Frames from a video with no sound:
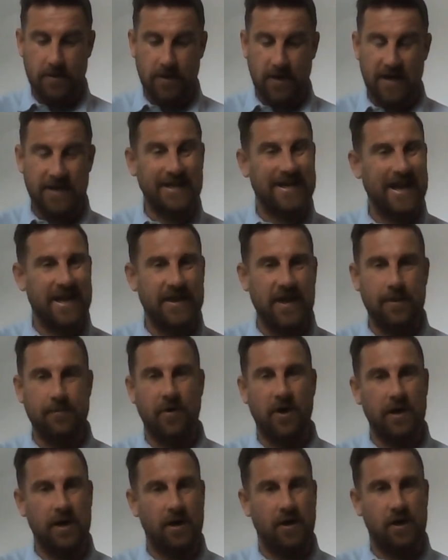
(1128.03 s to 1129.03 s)
again, that
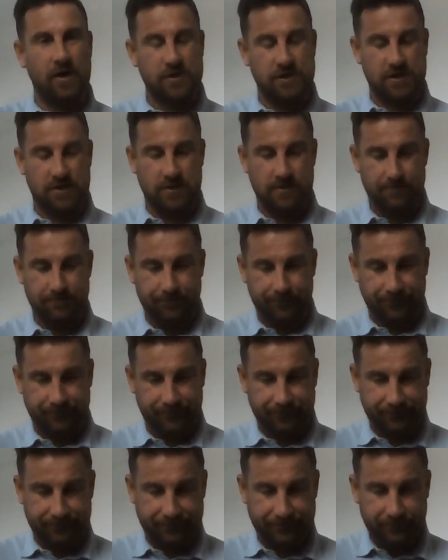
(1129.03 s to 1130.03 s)
might last
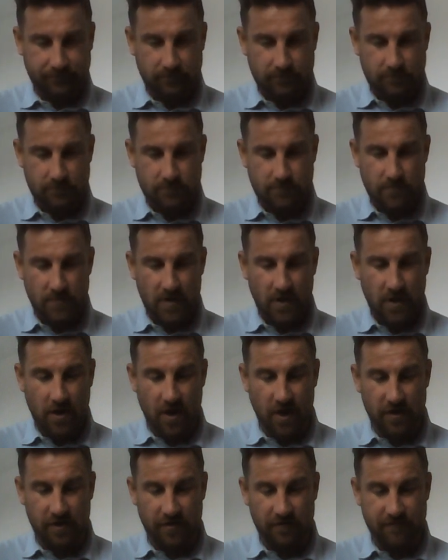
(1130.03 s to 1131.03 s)

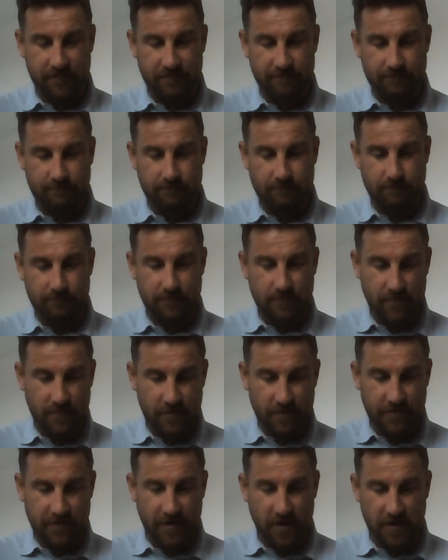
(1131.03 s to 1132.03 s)
kind of
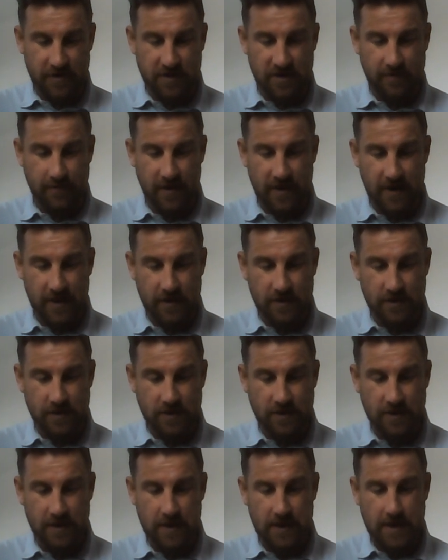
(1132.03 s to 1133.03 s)
30
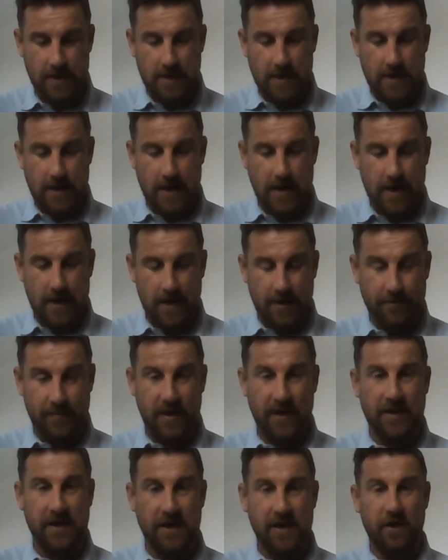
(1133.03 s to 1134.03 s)
minutes.
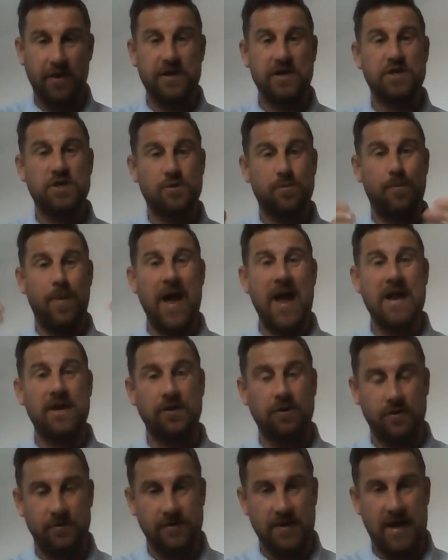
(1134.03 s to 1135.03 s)
And then I'd
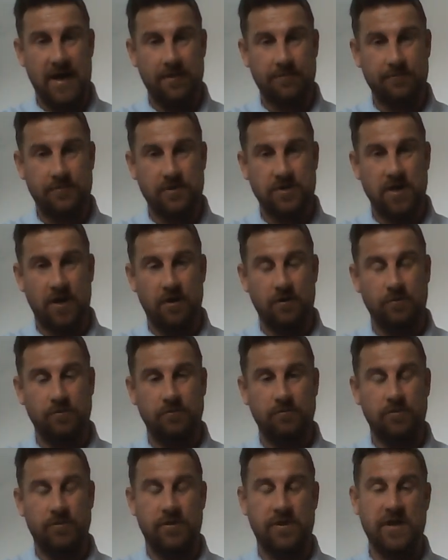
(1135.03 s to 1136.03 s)
expand on that.
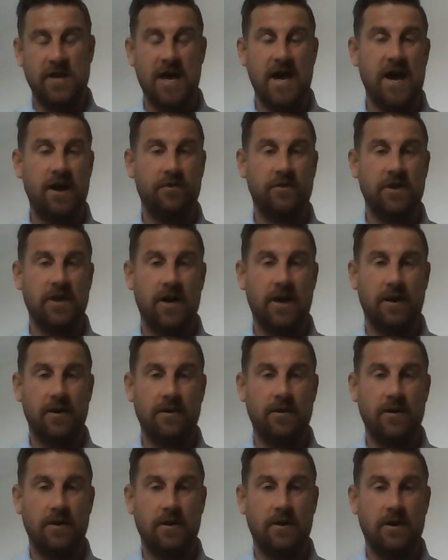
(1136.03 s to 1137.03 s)
So the area
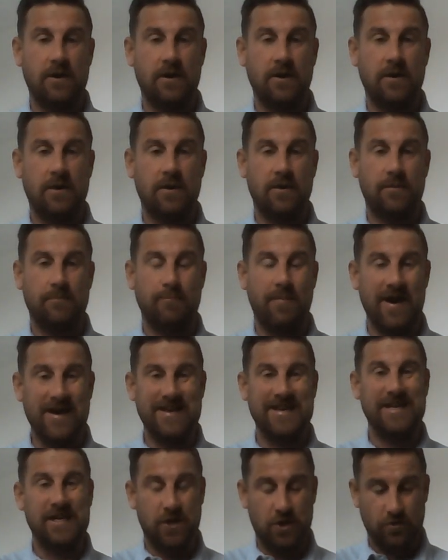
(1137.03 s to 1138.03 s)

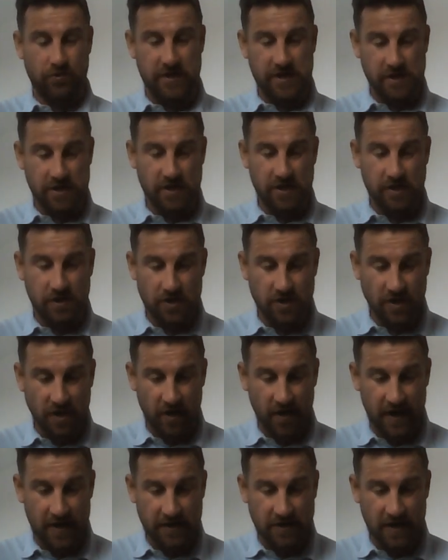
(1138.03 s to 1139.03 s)
may increase in
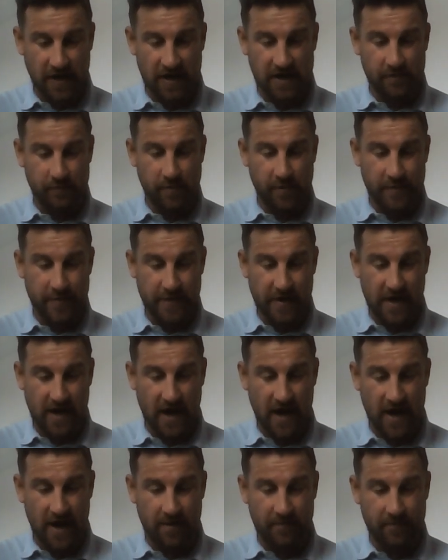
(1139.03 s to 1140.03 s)
size and it would
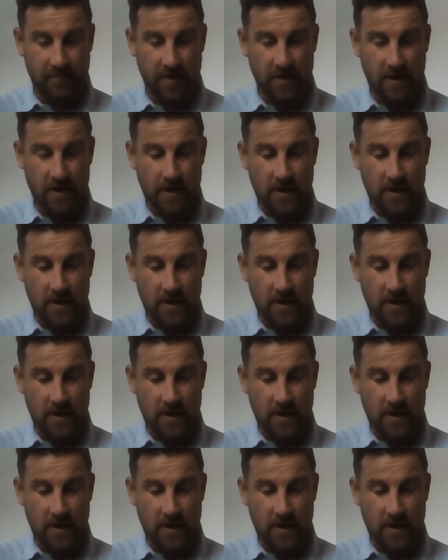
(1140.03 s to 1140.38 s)
become